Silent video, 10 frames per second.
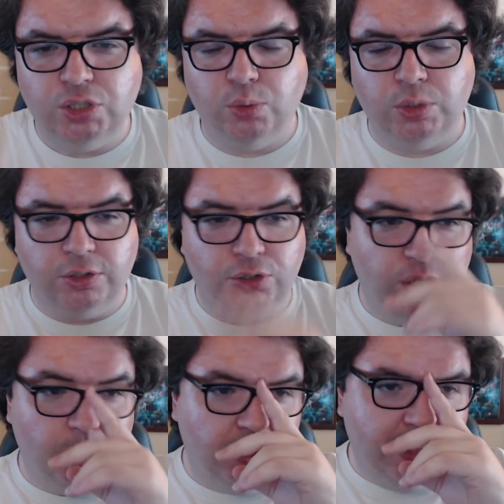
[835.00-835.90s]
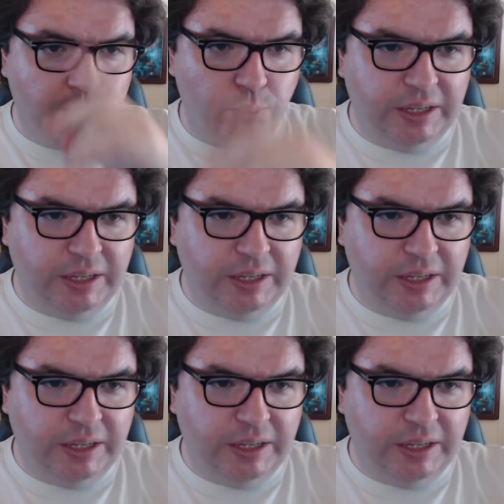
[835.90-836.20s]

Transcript: to another streaming that we